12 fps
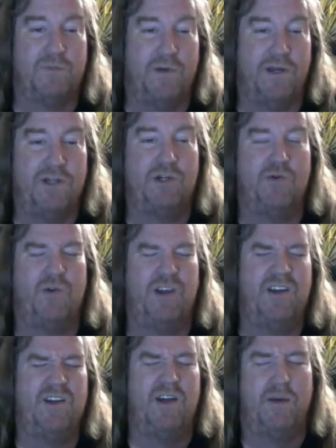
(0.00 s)
you end
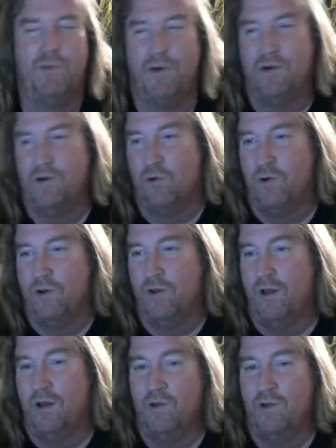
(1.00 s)
up in
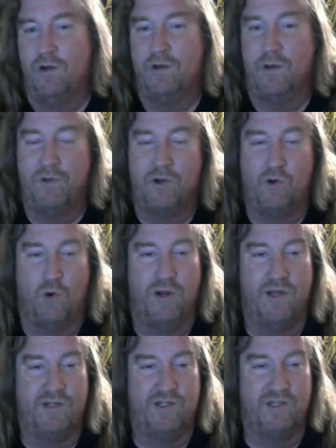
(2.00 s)
Coronet
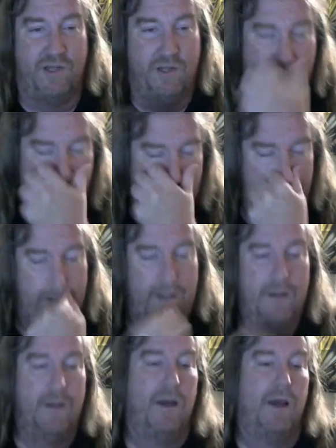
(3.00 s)
City,
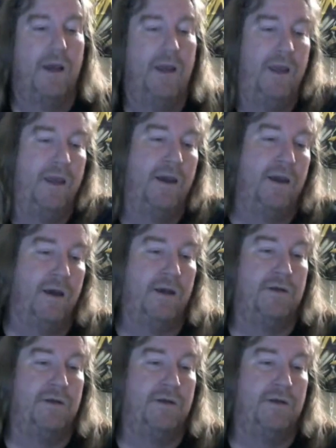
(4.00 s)
and